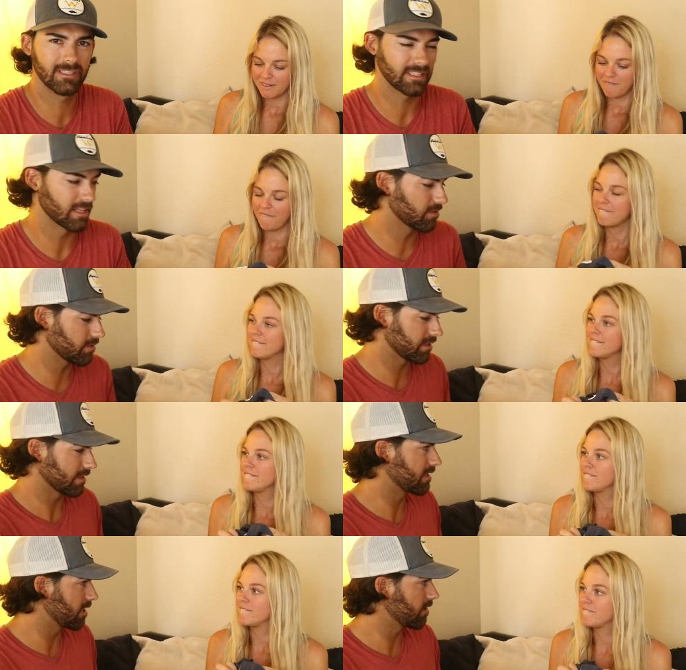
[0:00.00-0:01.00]
Speaker 1: just they literally
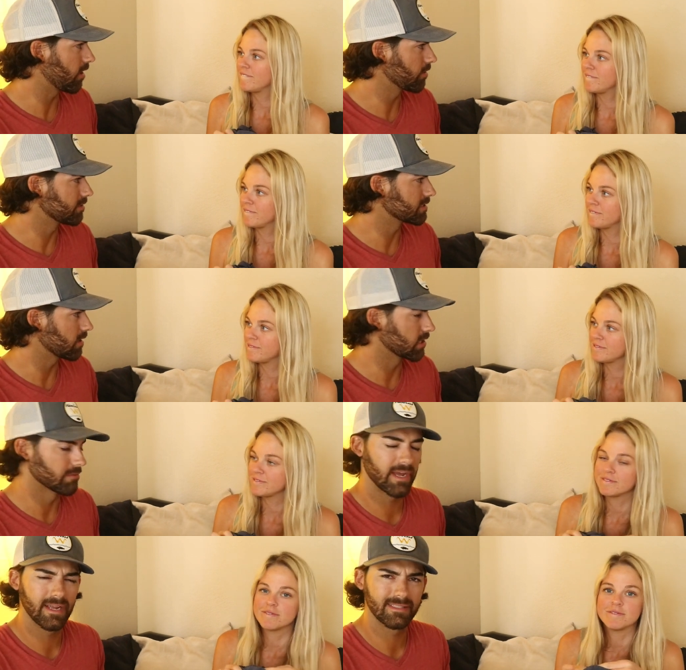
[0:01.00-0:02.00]
they carry all your all
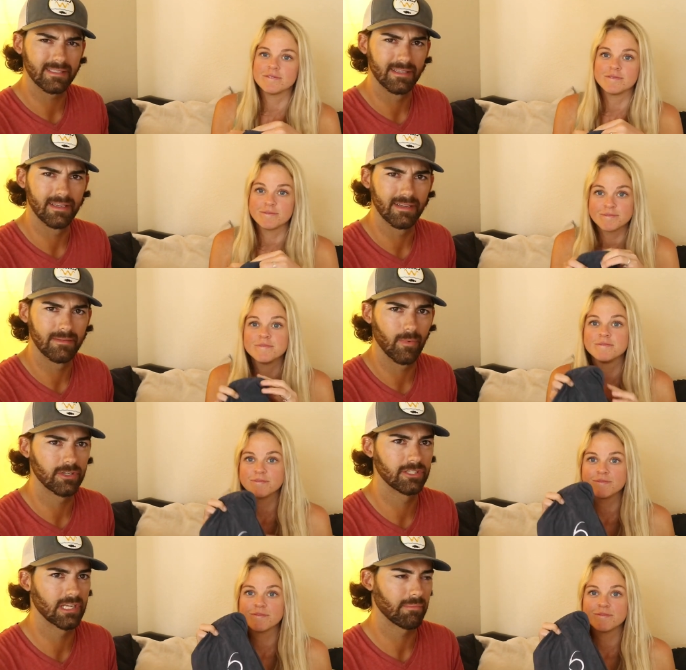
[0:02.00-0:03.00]
your baits, and then
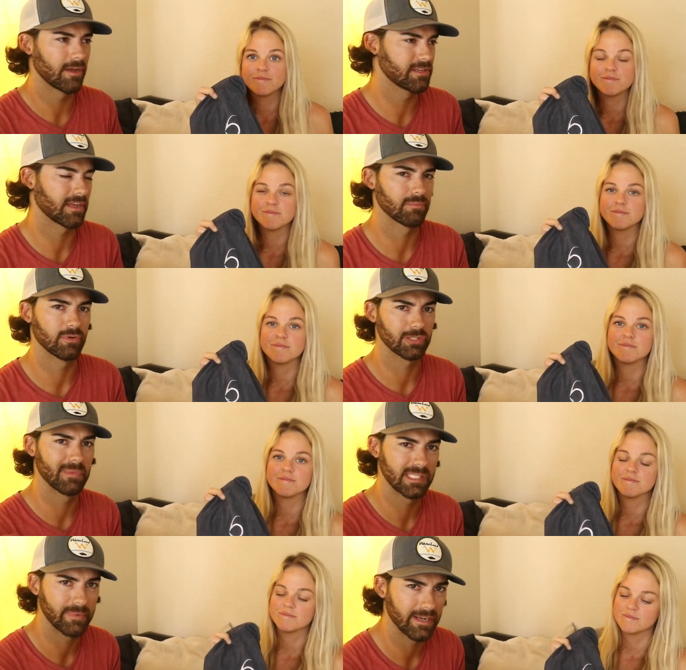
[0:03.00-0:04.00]
once you dump them out, you can either put
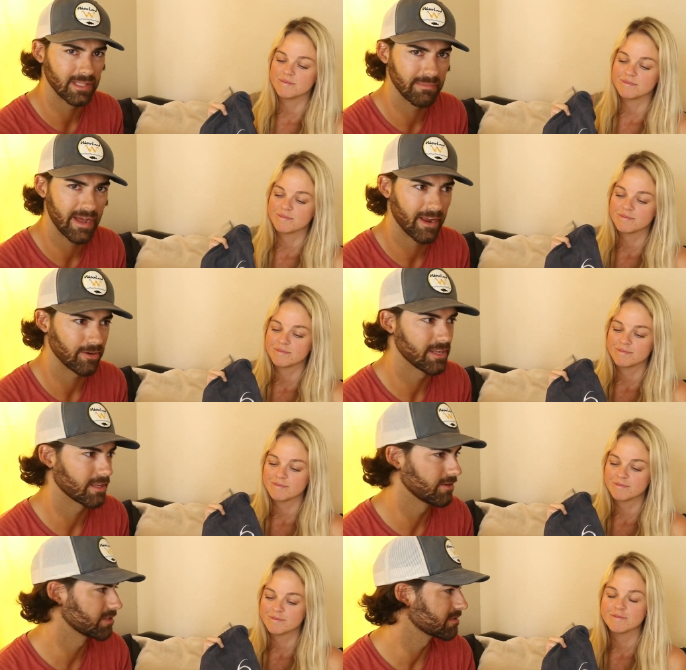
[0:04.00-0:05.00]
your baits back in the bag, or you
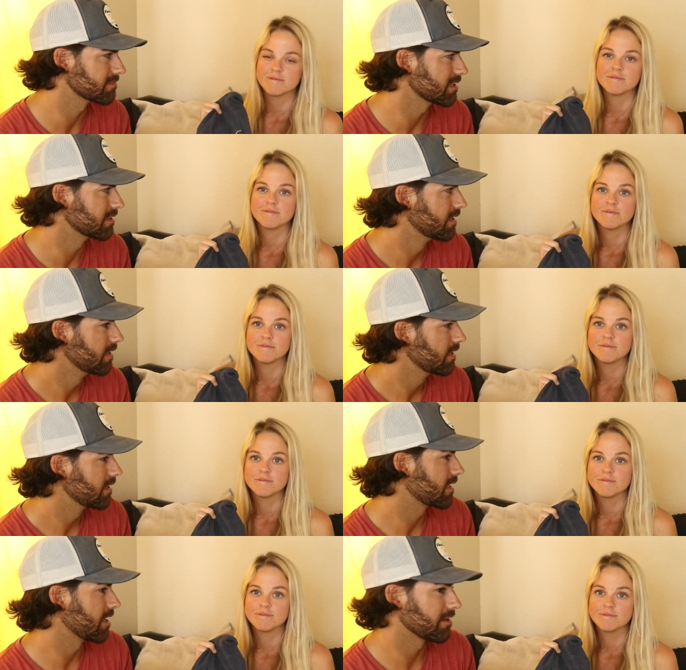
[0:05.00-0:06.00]
can use them to
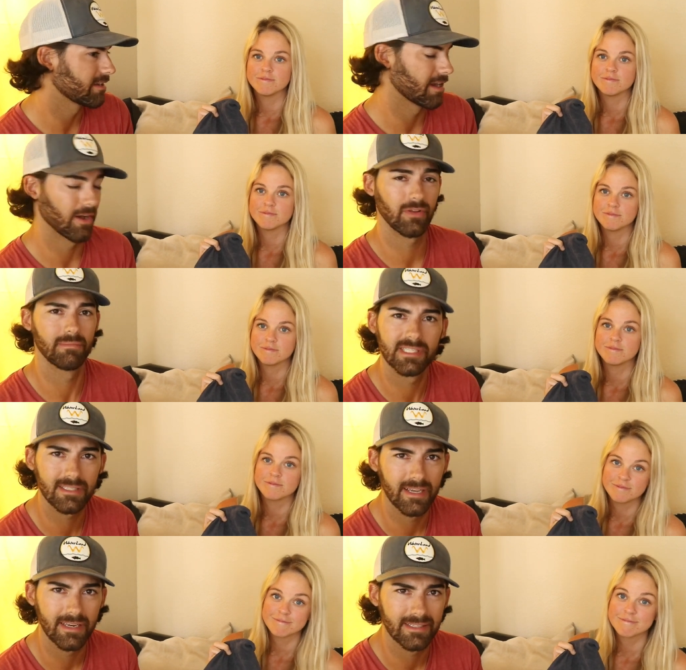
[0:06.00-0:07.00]
carry other
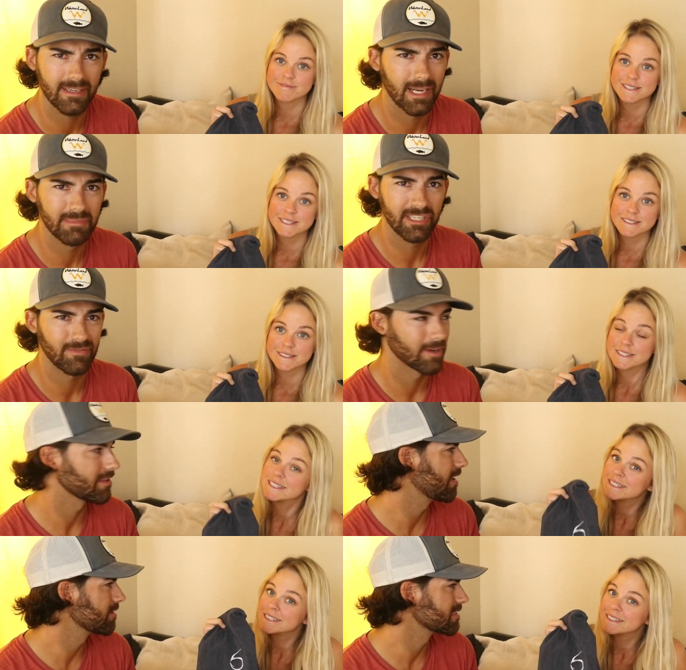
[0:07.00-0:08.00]
miscellaneous items you have
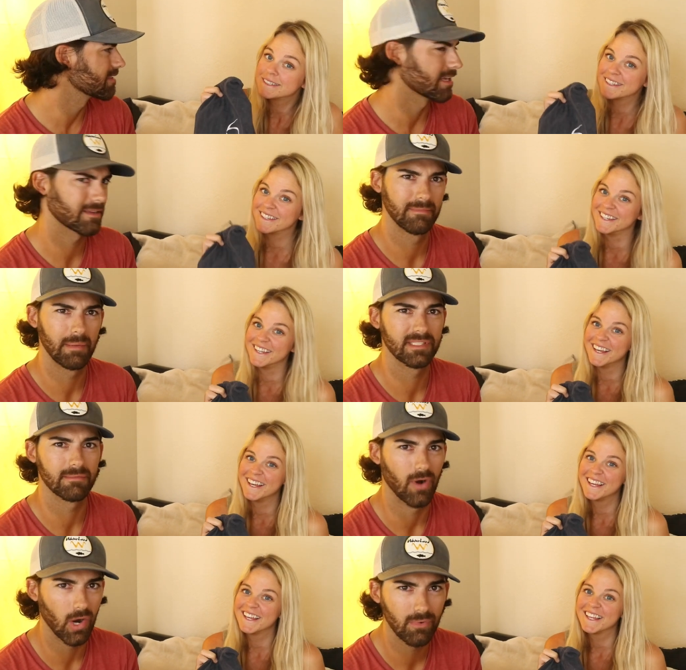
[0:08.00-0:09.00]
around the house, and like maybe
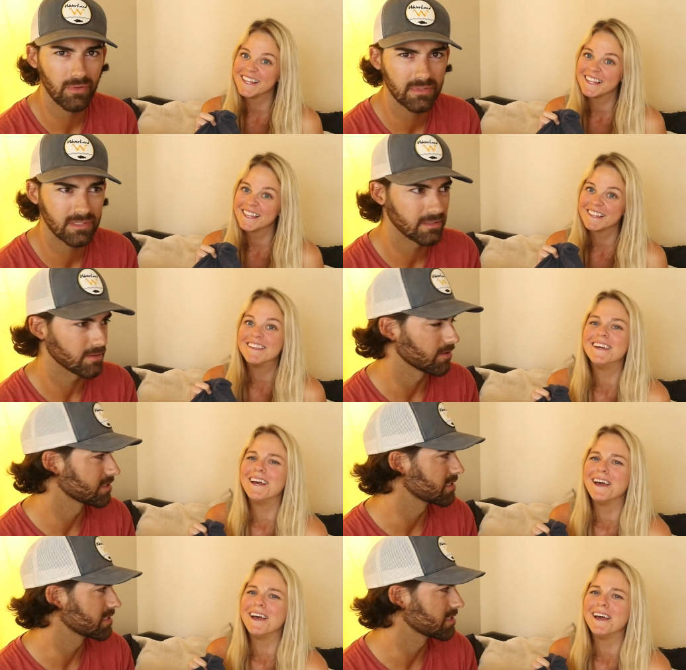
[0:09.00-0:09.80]
some marbles or